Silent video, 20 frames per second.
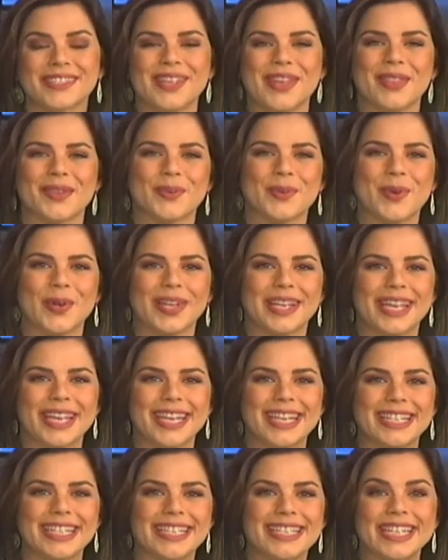Southern
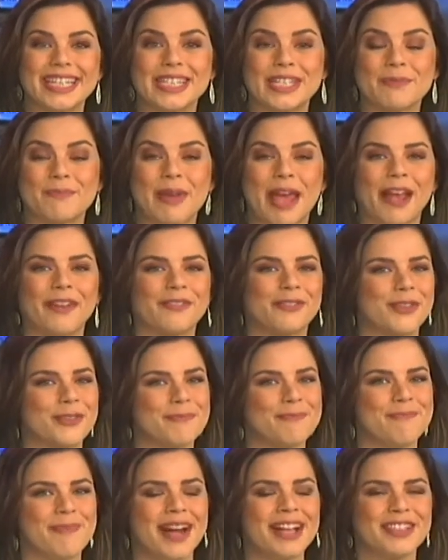Oregon anticipate for
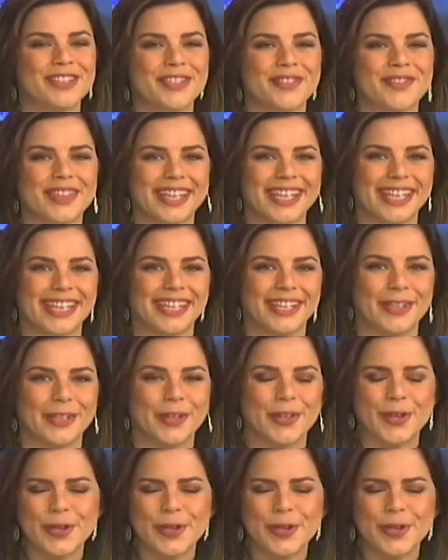much of the year.